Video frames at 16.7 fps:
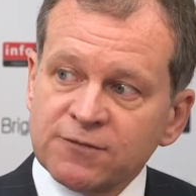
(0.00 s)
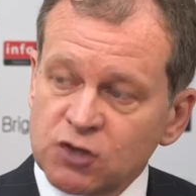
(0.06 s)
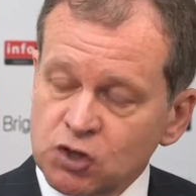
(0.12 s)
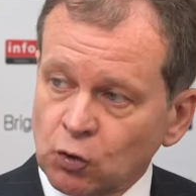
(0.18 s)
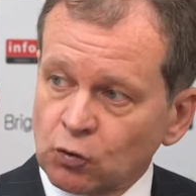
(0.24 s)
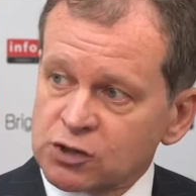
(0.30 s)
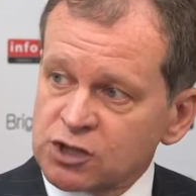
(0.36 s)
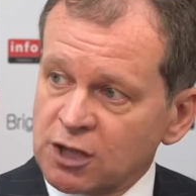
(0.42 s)

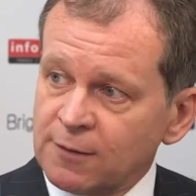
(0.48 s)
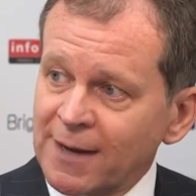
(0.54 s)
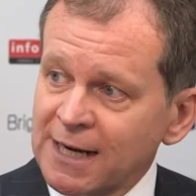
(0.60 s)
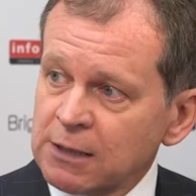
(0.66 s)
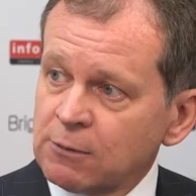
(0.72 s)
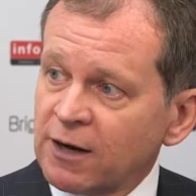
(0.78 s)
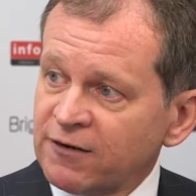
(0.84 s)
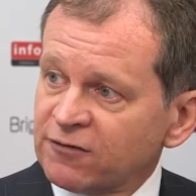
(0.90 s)
short term
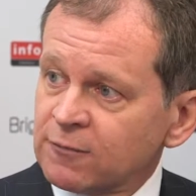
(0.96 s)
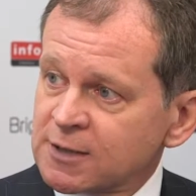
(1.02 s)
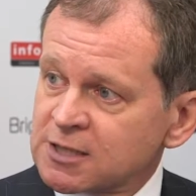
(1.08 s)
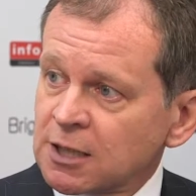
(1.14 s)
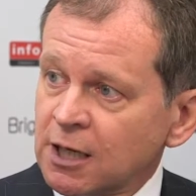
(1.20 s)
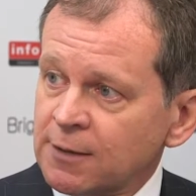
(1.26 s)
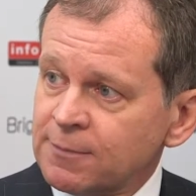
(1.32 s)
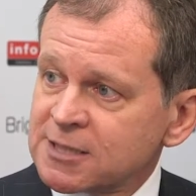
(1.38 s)
anyway from a
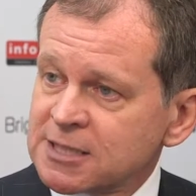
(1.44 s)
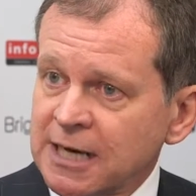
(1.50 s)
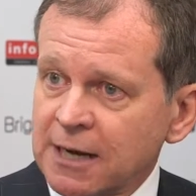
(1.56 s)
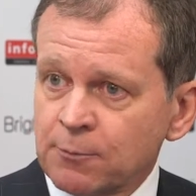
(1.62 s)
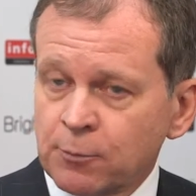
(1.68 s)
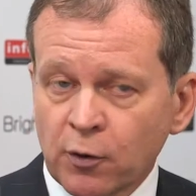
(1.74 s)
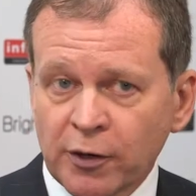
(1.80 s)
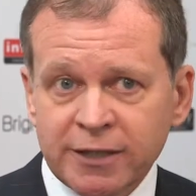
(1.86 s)
cyber
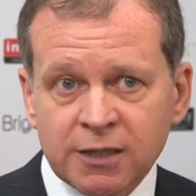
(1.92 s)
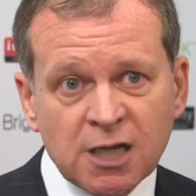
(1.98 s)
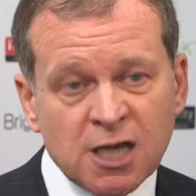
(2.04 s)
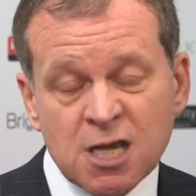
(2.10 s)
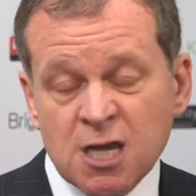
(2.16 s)
standpoint,